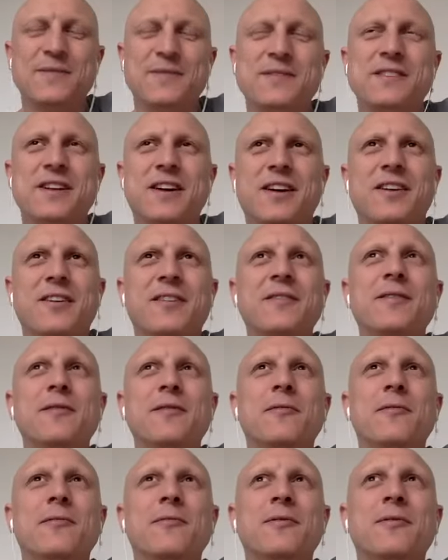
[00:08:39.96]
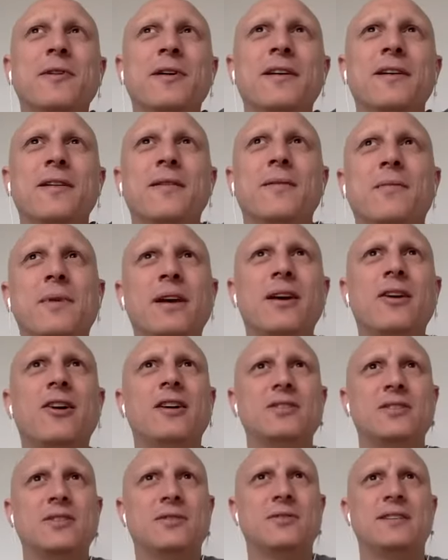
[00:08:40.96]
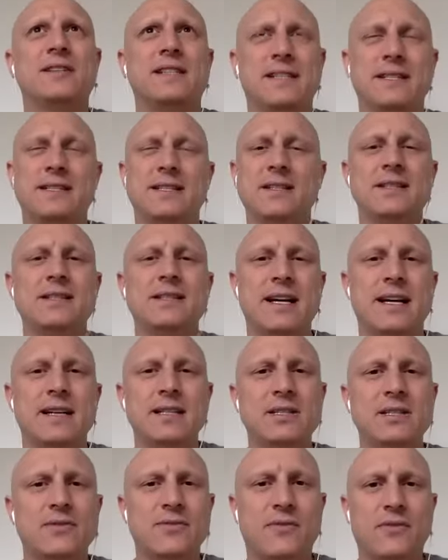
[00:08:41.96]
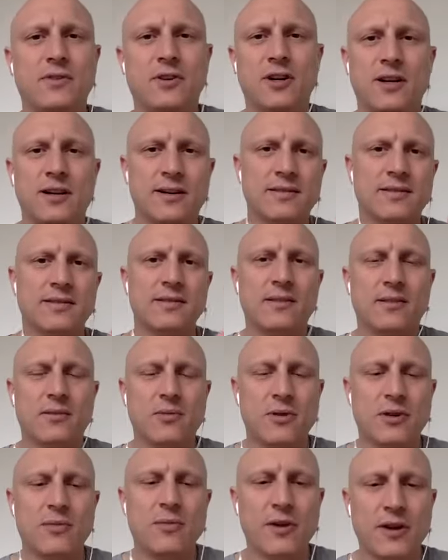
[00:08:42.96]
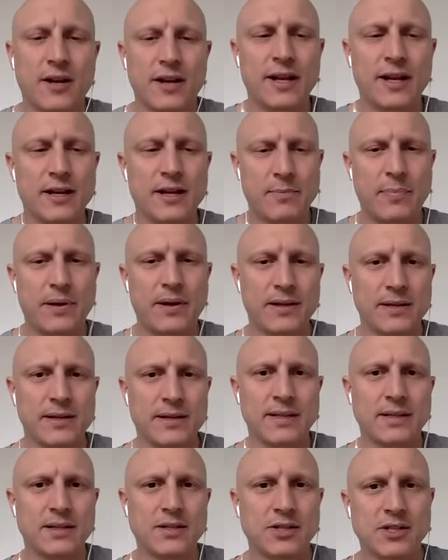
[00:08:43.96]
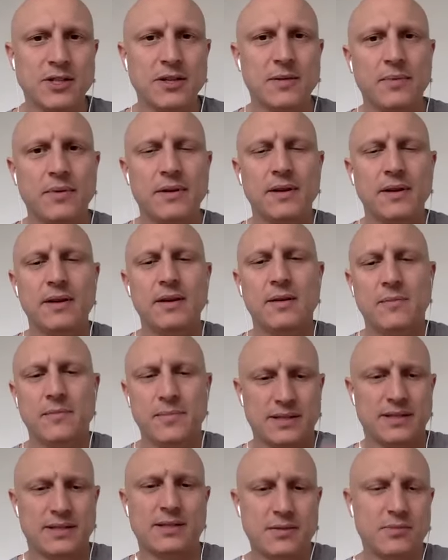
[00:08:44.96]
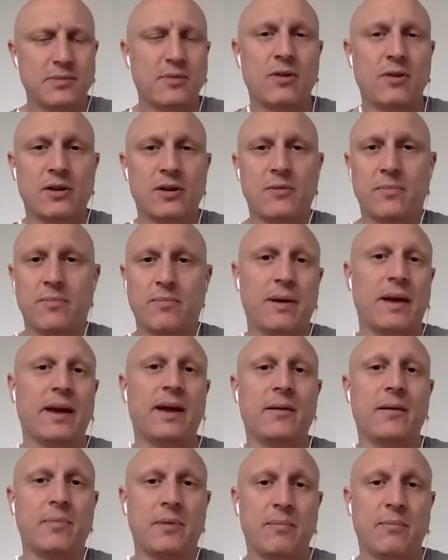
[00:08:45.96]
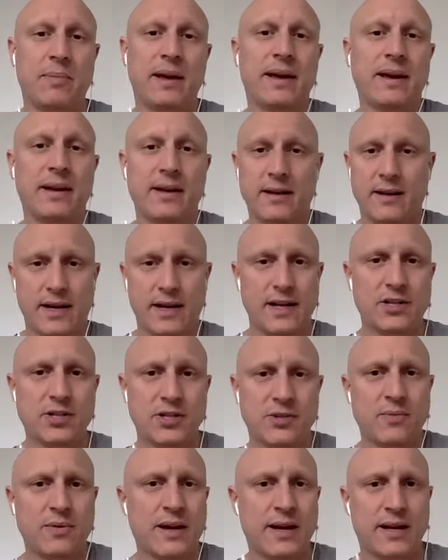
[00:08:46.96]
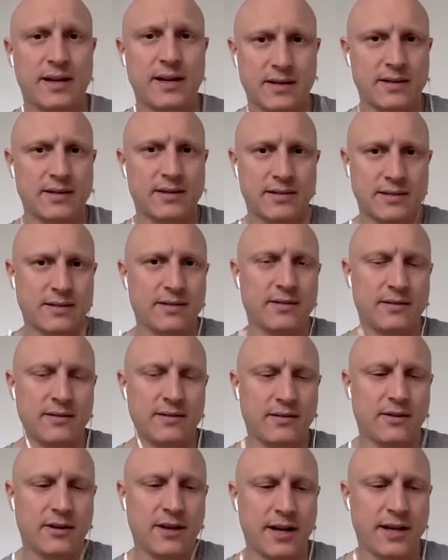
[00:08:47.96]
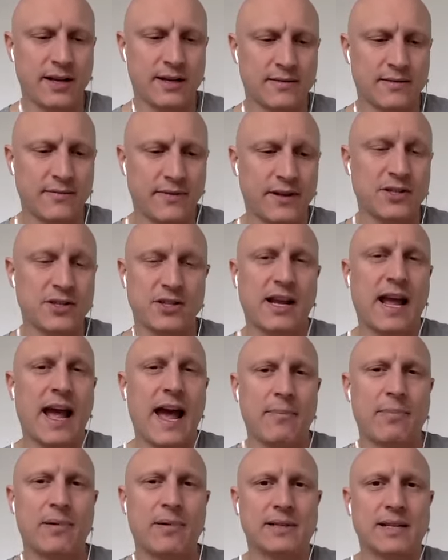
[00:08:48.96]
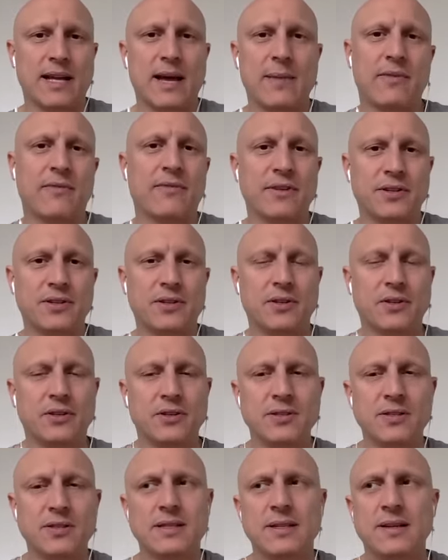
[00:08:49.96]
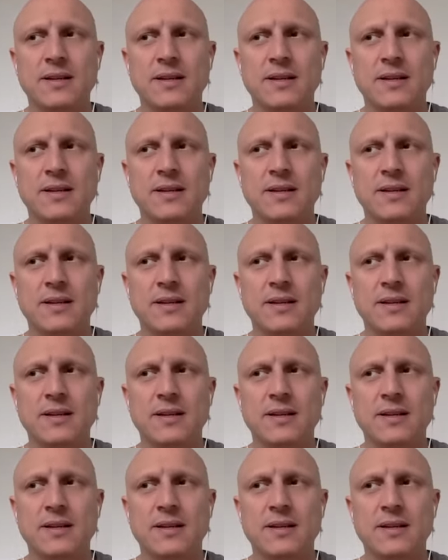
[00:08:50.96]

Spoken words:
So we got to a decent size for quote unquote independent dealership. But since we wanted to be big nationwide and create venture capital type of returns,